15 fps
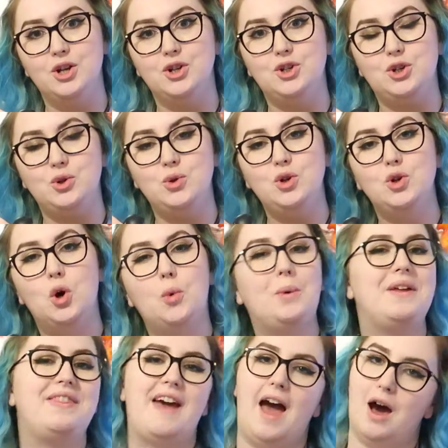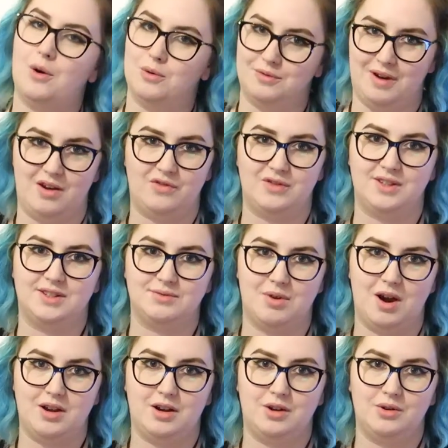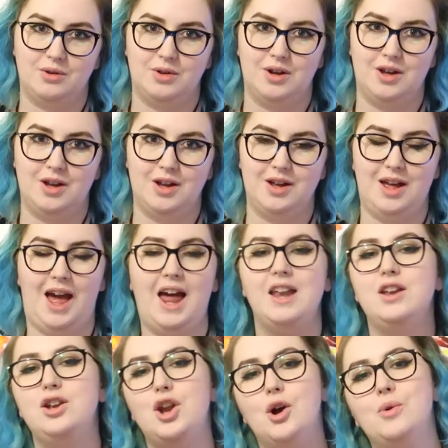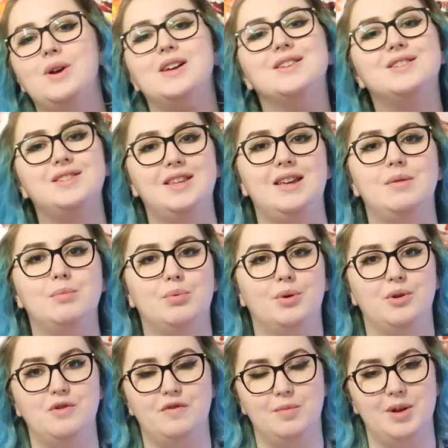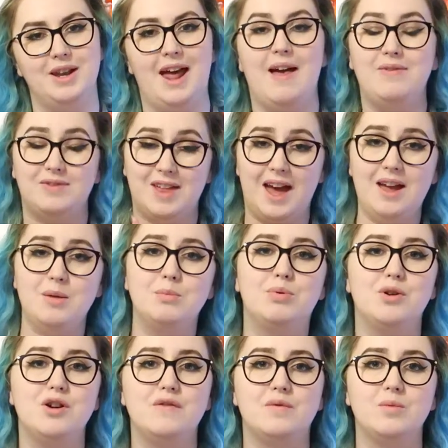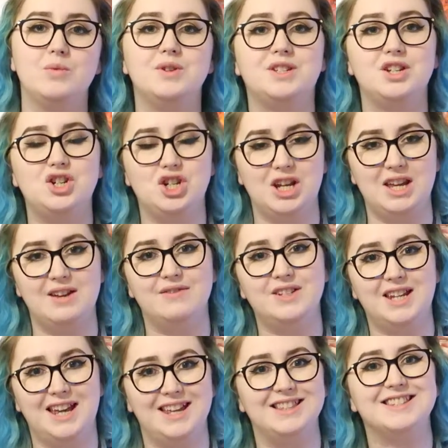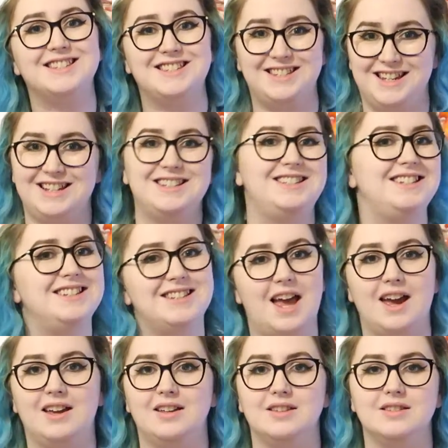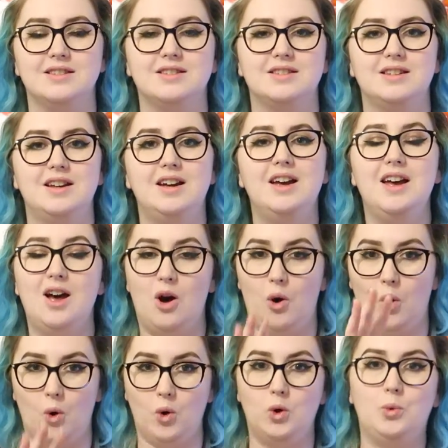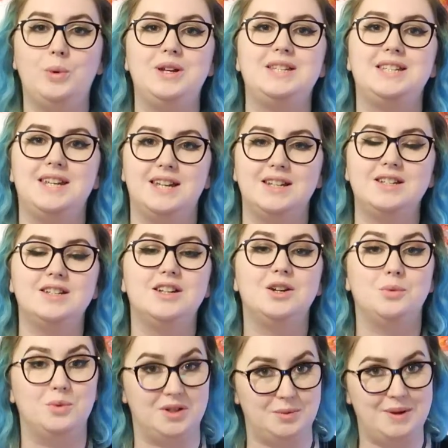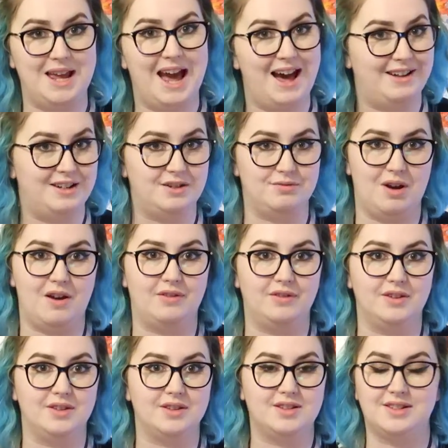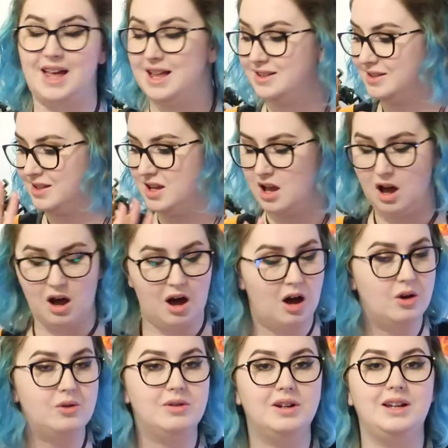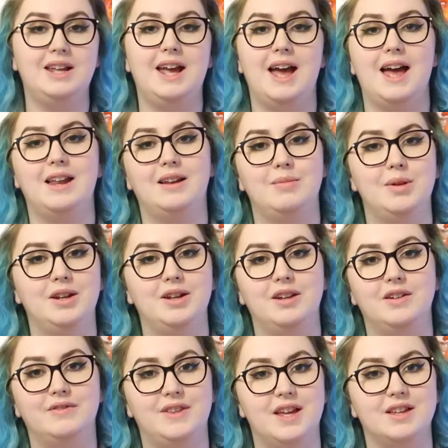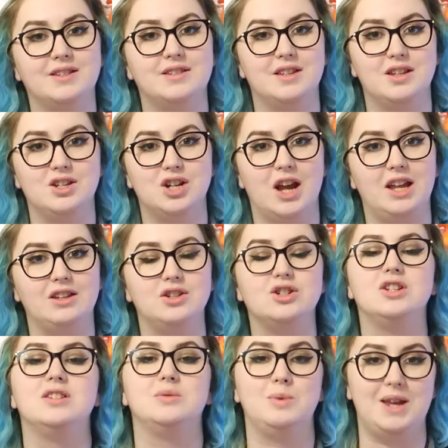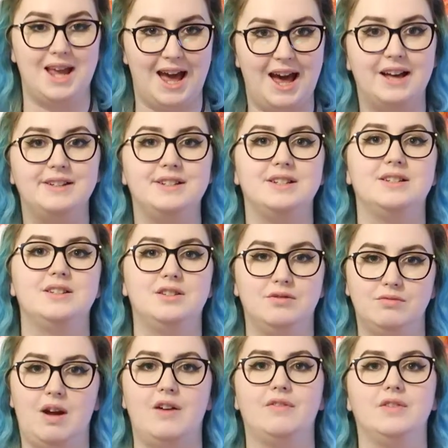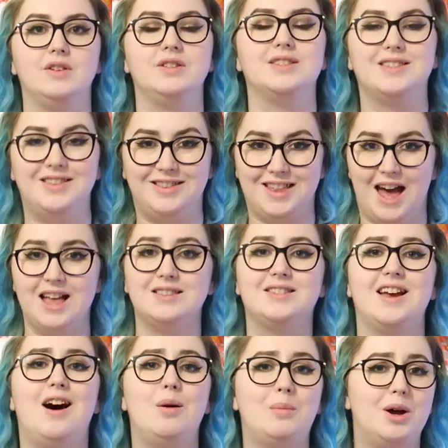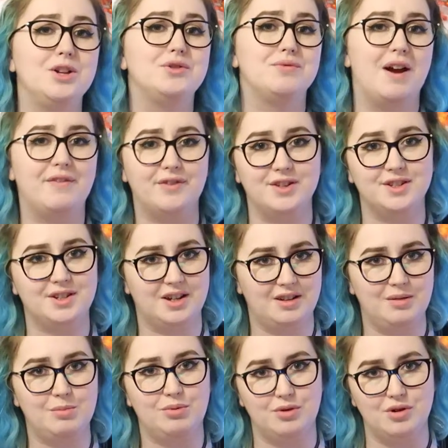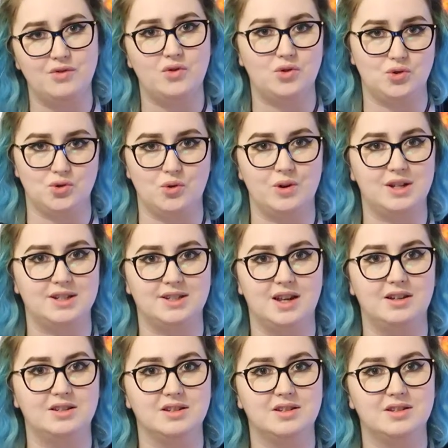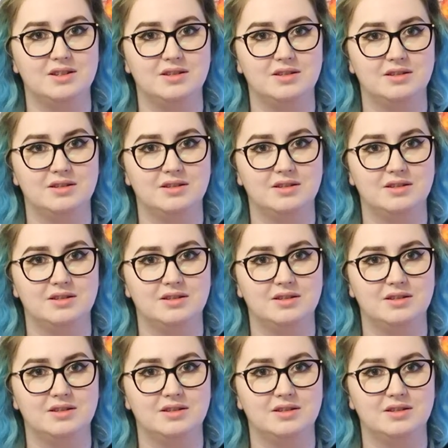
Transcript: to your without reference rhino. And notice the improvement. And that improvement was achieved in 60 seconds. All we did was we added reference. That's the only element of this that changed, is we added reference. That's how much reference can improve your drawing skills.